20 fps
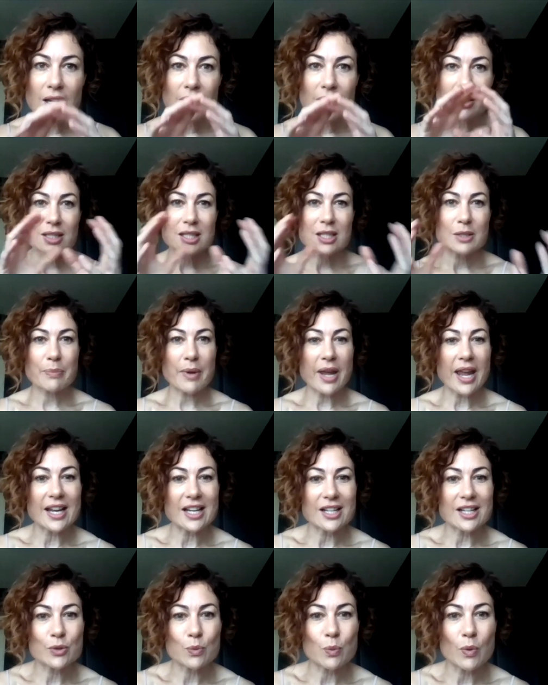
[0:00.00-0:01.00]

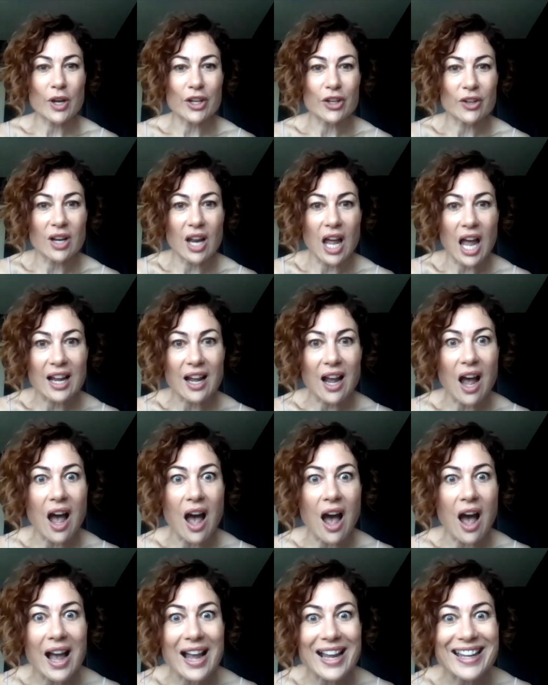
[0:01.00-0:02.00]
space where you're like
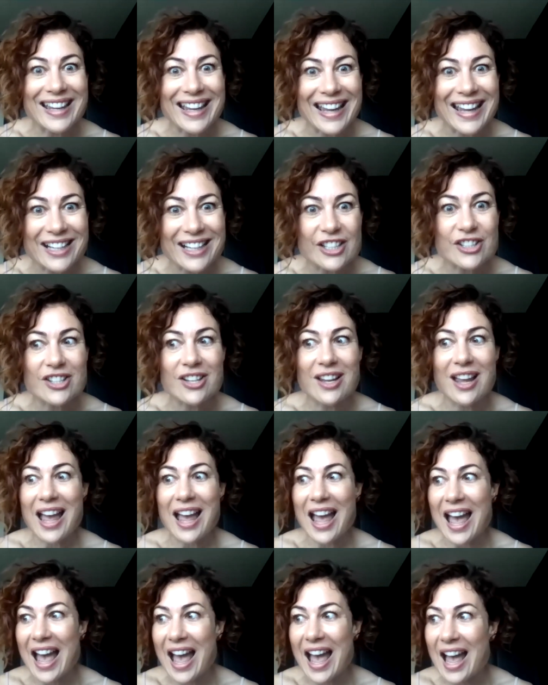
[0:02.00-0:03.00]
i get to
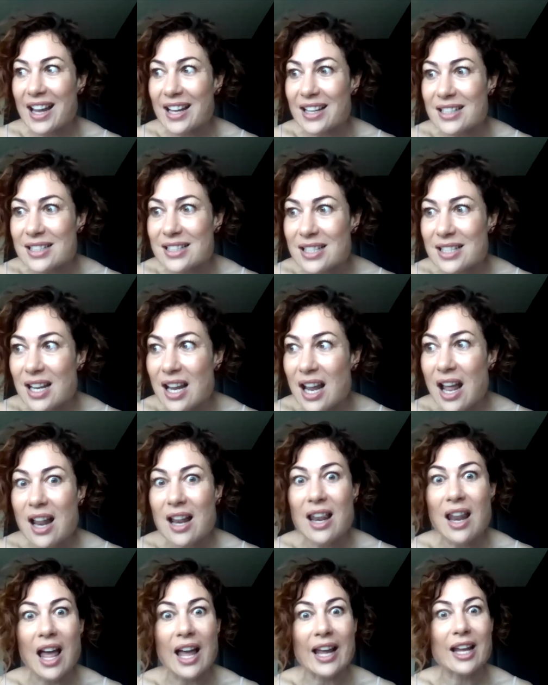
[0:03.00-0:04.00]
act
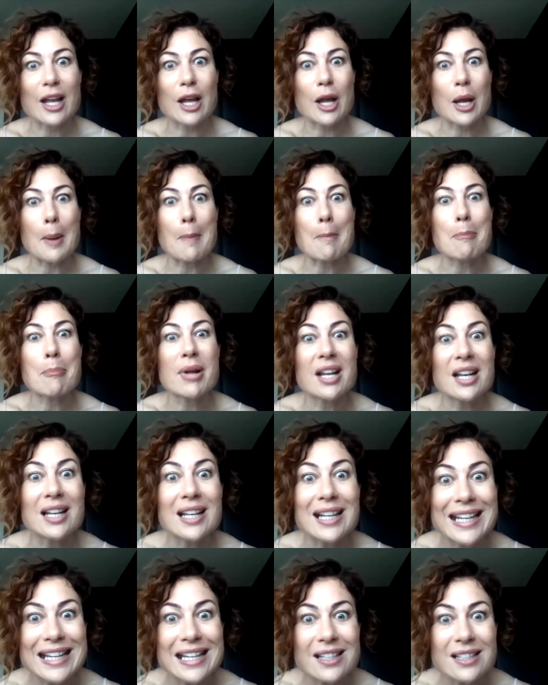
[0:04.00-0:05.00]
like
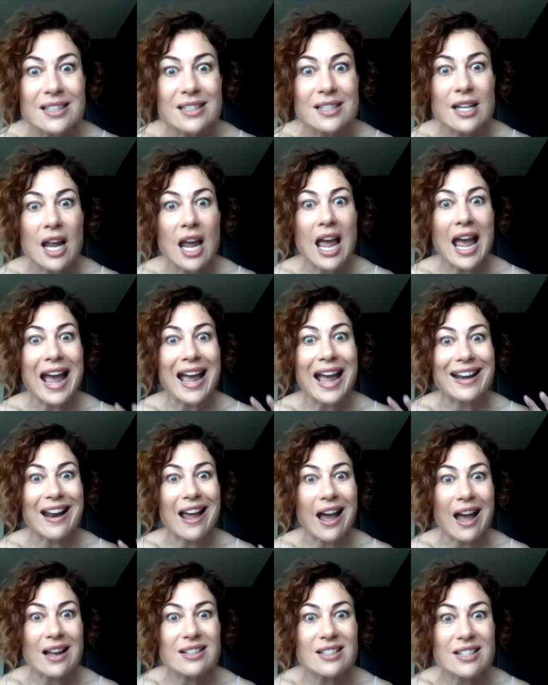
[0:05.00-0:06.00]
complete and
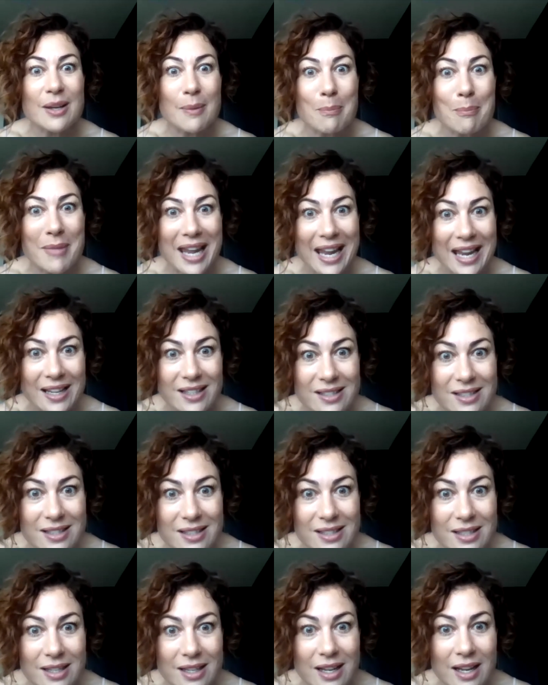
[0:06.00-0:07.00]
utter
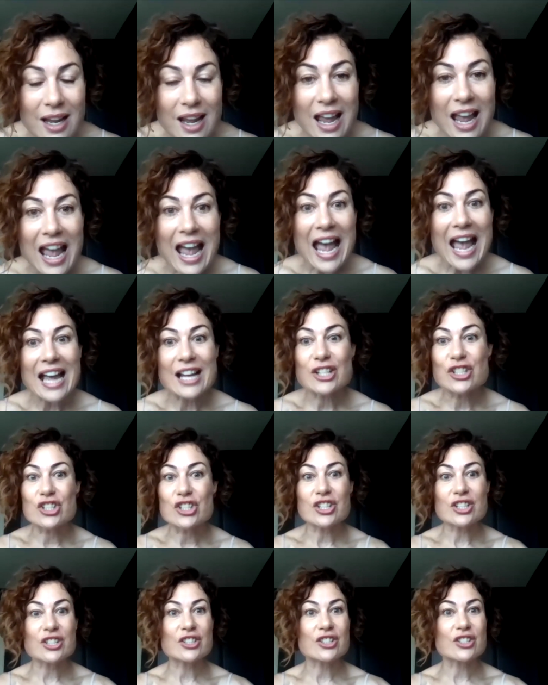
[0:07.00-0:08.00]
mess and mm.
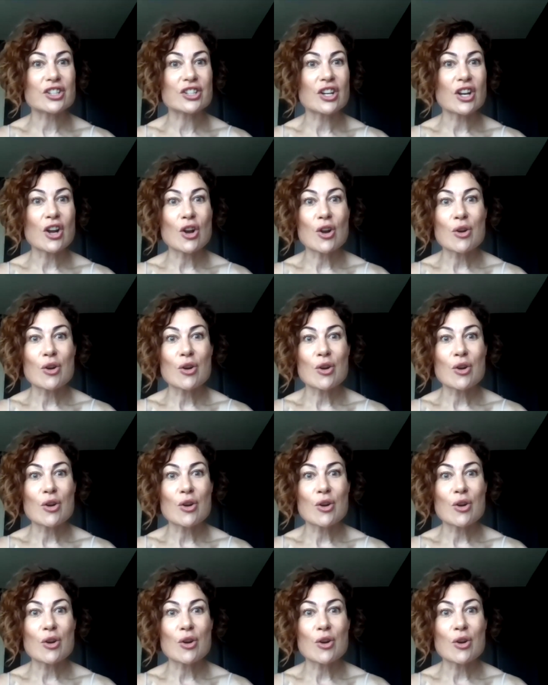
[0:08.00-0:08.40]
just